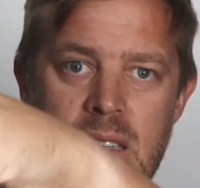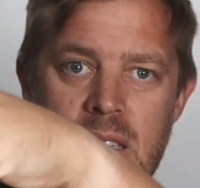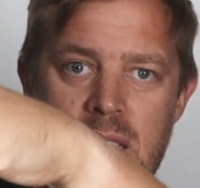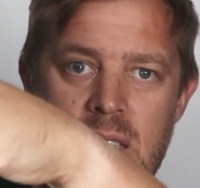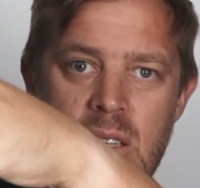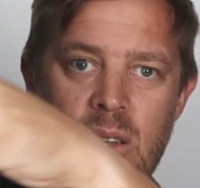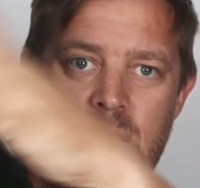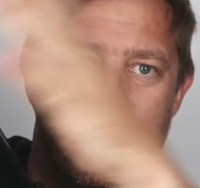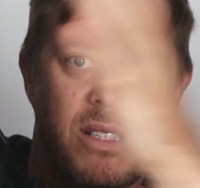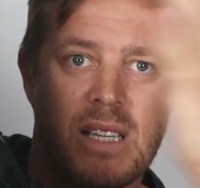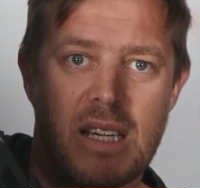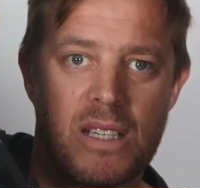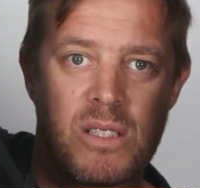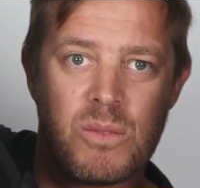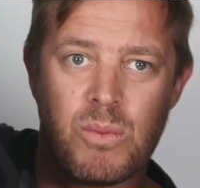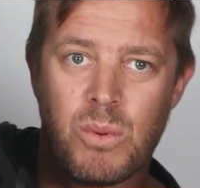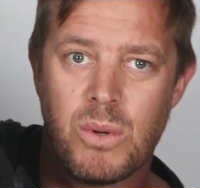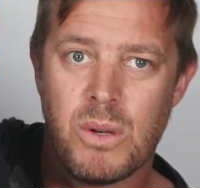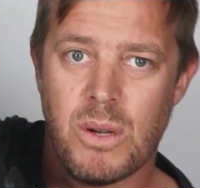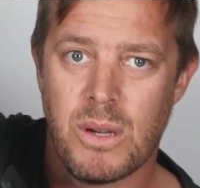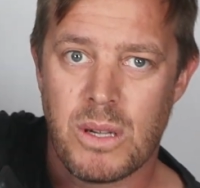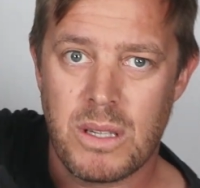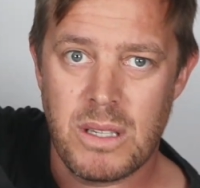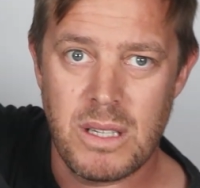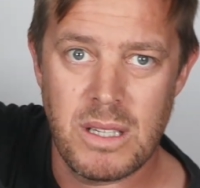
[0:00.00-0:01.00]
So it does
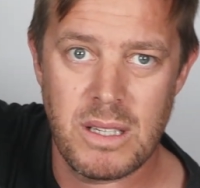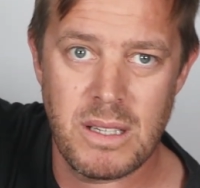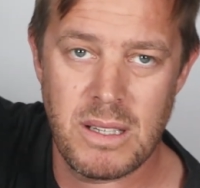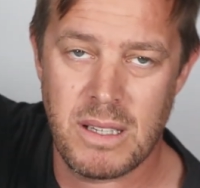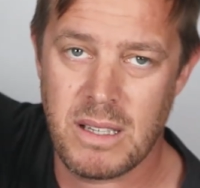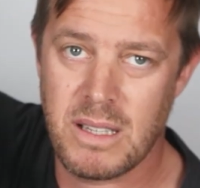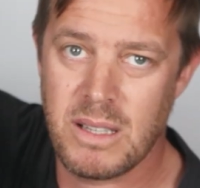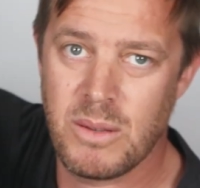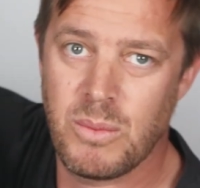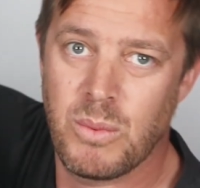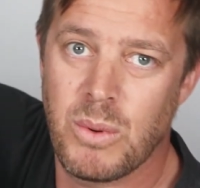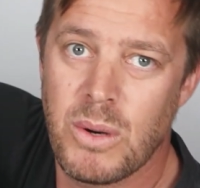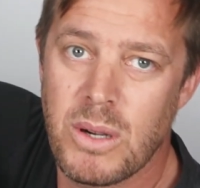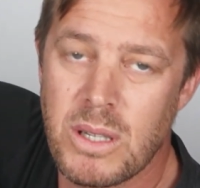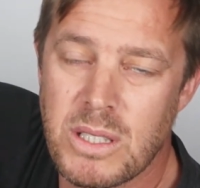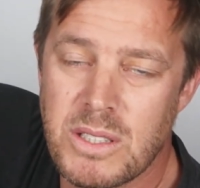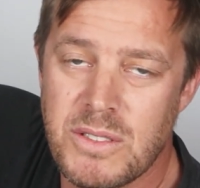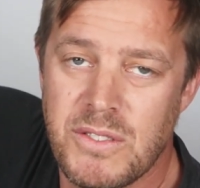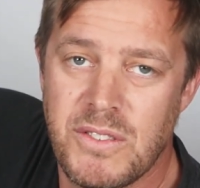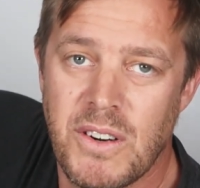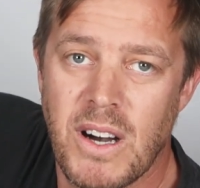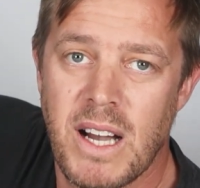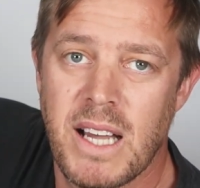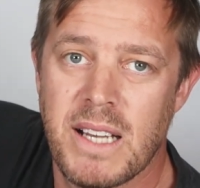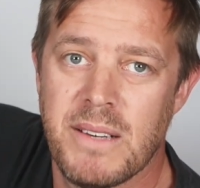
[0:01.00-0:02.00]
work. It works
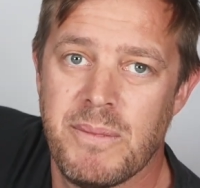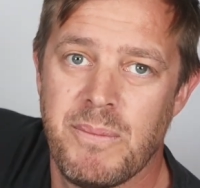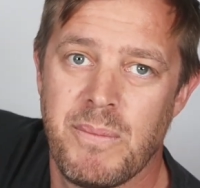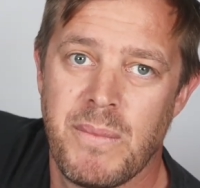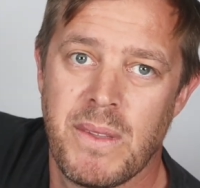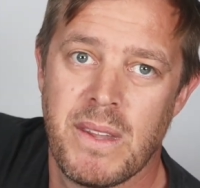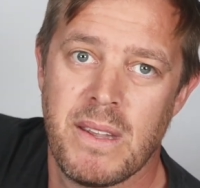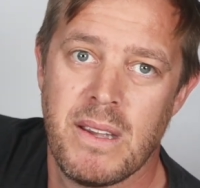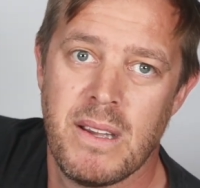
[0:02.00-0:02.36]
fine.